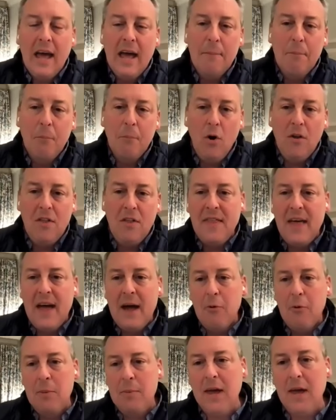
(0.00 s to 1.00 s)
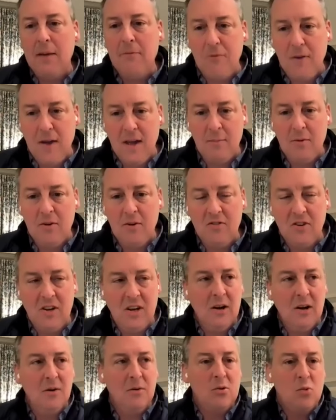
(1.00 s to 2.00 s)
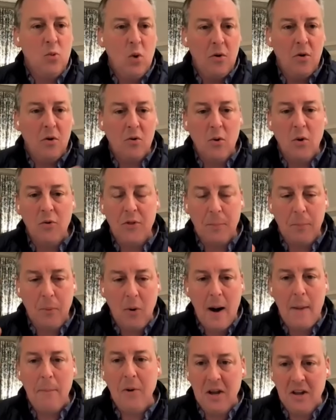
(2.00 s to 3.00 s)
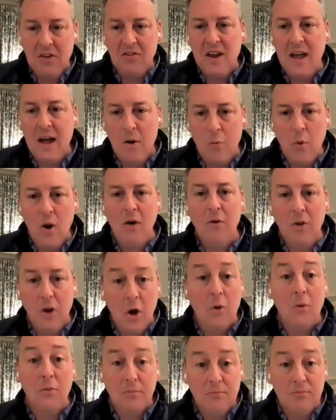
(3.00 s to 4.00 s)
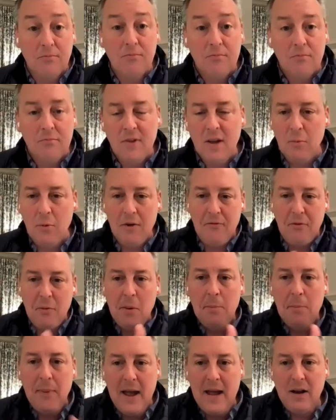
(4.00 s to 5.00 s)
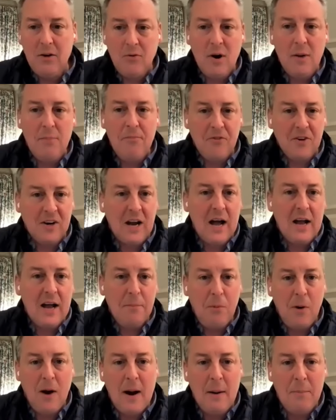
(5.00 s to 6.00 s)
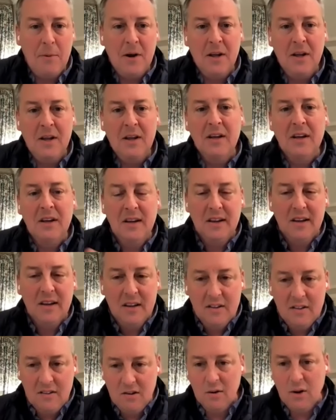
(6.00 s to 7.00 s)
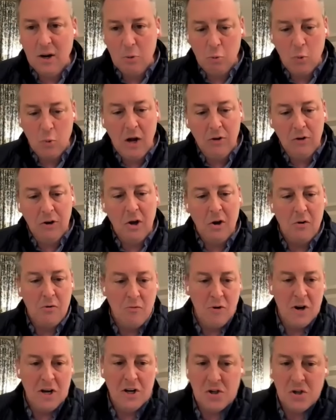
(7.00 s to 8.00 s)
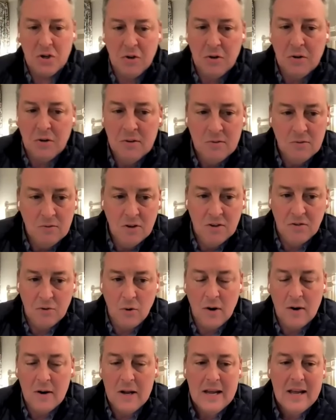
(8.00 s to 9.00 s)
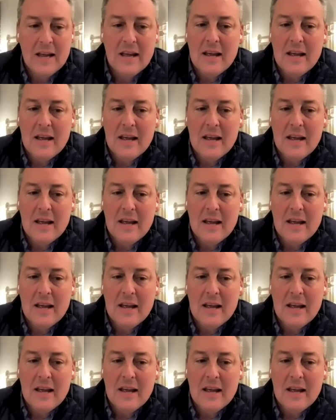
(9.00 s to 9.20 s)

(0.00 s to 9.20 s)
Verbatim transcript: and more than that, we became famous. You know, quote unquote, the property is now well known. Mm-hmm. It went from a bankrupt, forgotten property to a well known regional resort.